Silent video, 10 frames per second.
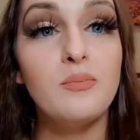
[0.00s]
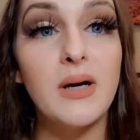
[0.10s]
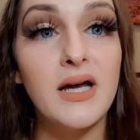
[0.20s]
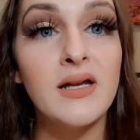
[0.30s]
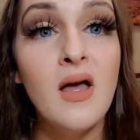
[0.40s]

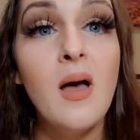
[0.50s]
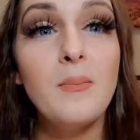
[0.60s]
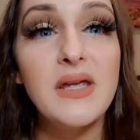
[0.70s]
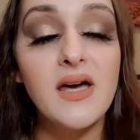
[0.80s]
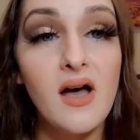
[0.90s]
but
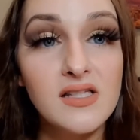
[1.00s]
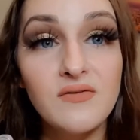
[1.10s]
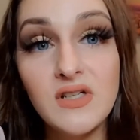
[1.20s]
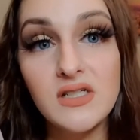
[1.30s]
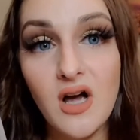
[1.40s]
because
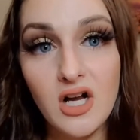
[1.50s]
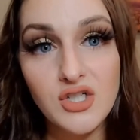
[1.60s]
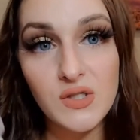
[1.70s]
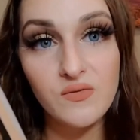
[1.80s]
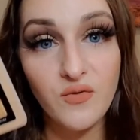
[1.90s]
of Natasha's